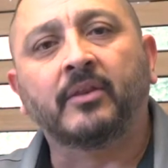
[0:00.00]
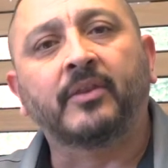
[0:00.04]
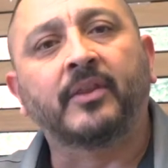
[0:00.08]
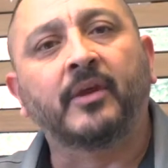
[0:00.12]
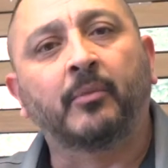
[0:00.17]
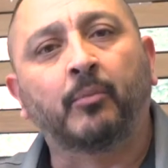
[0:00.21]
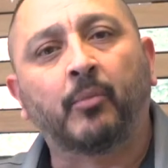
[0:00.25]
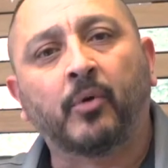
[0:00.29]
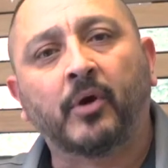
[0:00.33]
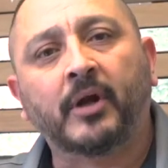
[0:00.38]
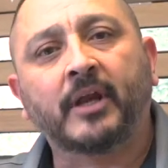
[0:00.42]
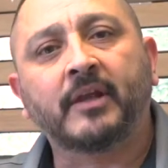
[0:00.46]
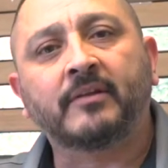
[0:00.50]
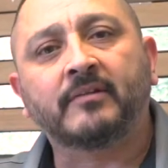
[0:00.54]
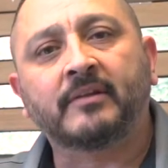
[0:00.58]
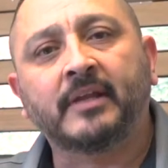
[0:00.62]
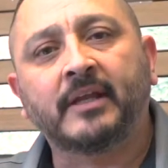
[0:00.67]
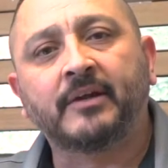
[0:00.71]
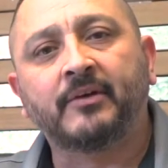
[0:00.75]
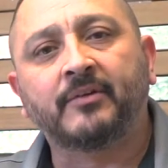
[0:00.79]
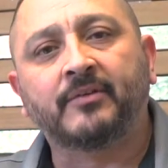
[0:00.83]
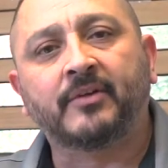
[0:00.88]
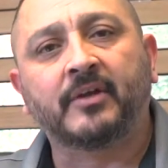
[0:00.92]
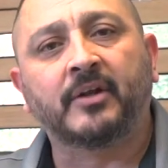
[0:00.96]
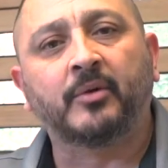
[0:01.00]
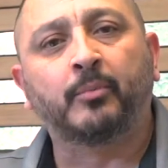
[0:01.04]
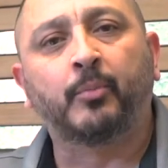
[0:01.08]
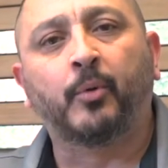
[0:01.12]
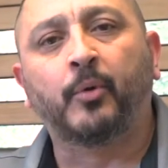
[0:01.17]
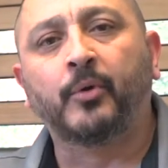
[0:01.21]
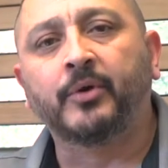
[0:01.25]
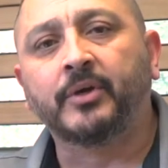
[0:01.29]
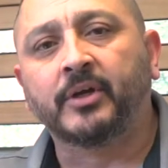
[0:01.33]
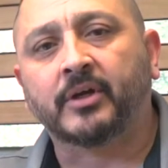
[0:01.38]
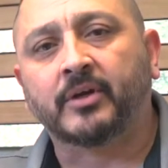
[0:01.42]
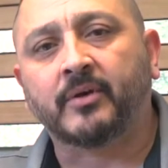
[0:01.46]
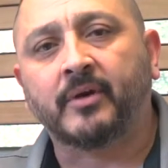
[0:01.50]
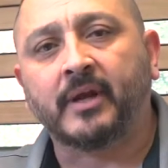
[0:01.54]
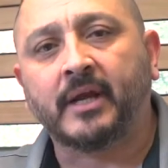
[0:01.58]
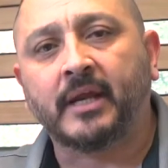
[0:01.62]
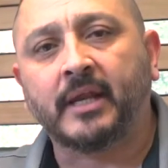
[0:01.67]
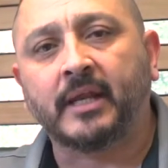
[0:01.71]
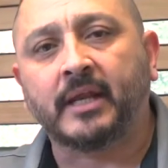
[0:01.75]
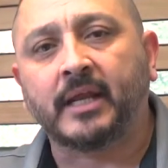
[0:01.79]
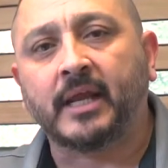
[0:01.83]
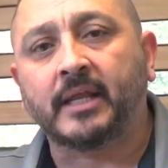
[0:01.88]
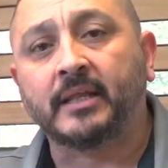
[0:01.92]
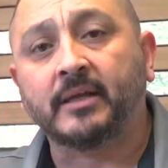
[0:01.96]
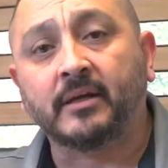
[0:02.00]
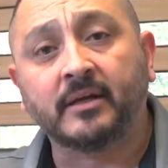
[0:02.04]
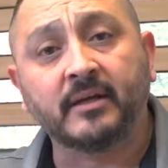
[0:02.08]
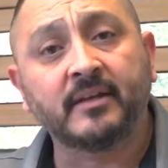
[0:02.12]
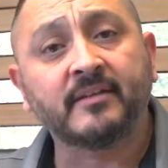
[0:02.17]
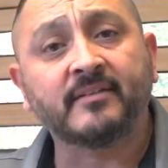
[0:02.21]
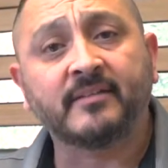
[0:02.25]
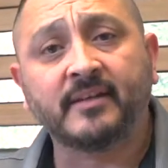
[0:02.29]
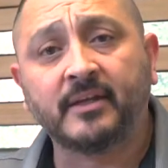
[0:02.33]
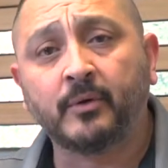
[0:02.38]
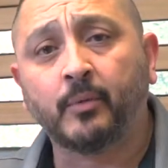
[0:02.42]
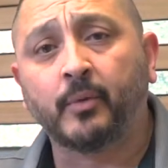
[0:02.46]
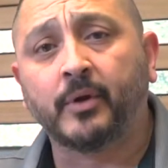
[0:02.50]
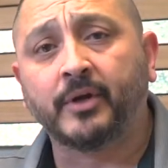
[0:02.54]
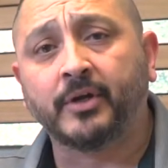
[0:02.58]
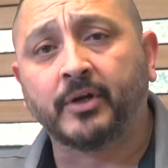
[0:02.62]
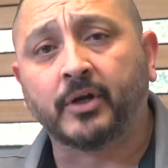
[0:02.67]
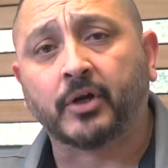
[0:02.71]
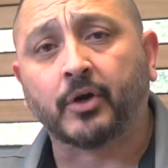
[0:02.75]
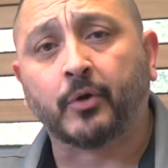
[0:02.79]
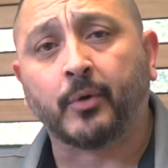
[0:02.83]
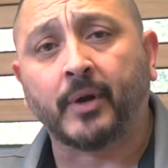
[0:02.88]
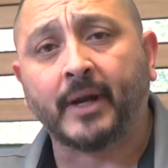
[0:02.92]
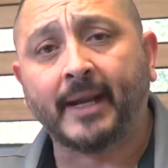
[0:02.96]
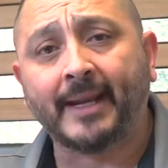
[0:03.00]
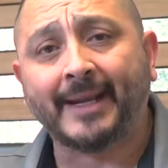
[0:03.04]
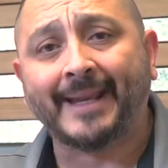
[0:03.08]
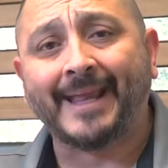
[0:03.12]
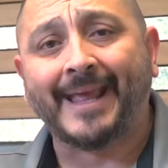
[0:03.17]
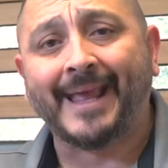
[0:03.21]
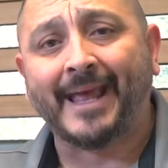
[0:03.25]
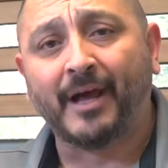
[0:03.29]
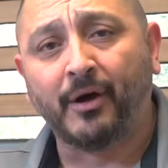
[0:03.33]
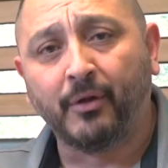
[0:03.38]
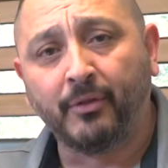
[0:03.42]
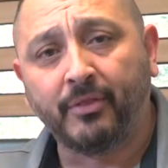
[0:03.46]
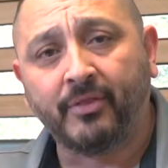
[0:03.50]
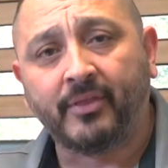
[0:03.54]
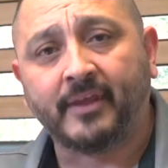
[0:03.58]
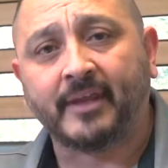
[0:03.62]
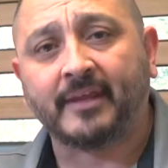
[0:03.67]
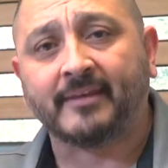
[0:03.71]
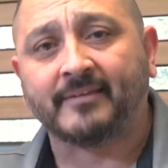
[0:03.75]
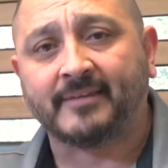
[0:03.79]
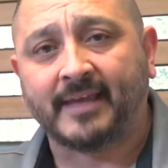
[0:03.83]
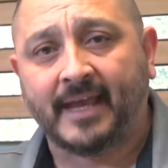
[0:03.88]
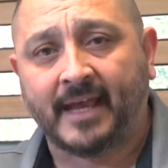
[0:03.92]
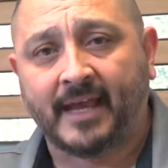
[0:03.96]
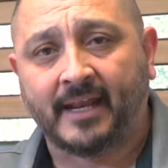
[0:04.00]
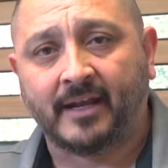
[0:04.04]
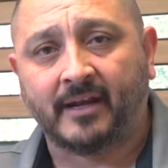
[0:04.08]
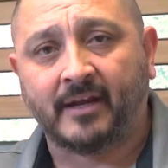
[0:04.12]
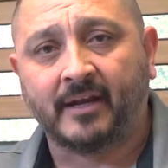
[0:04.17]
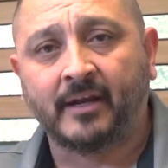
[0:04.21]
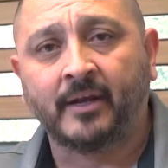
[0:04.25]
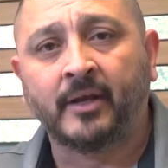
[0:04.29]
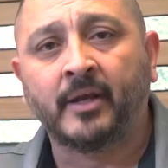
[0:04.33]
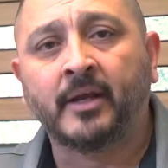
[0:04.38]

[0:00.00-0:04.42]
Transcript: The mortgage lender is going to pull your credit and they're going to see where your credit health is at.